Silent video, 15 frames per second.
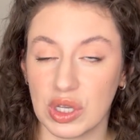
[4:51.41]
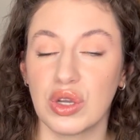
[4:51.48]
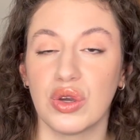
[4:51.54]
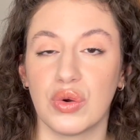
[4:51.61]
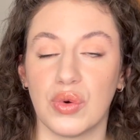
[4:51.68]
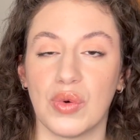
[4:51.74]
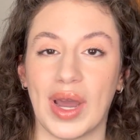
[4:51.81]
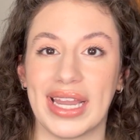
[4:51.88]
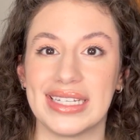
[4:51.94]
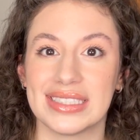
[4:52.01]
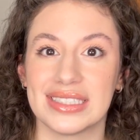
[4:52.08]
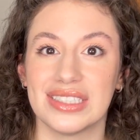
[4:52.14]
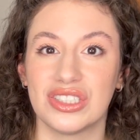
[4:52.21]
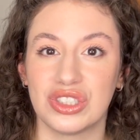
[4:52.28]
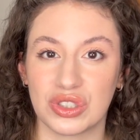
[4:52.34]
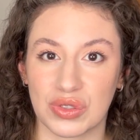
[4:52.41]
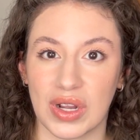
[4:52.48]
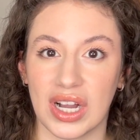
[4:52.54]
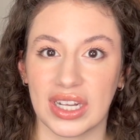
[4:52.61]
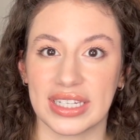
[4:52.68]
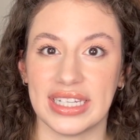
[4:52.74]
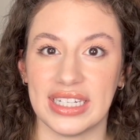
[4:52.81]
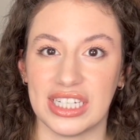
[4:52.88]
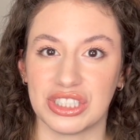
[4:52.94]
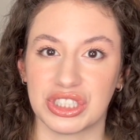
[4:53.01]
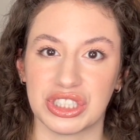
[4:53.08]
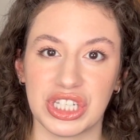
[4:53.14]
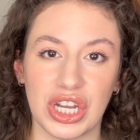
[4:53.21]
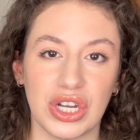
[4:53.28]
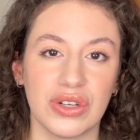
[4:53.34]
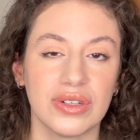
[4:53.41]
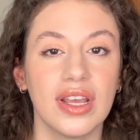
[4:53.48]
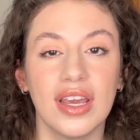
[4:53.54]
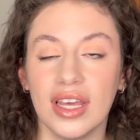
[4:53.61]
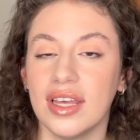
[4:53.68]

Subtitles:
quite strong in undertone,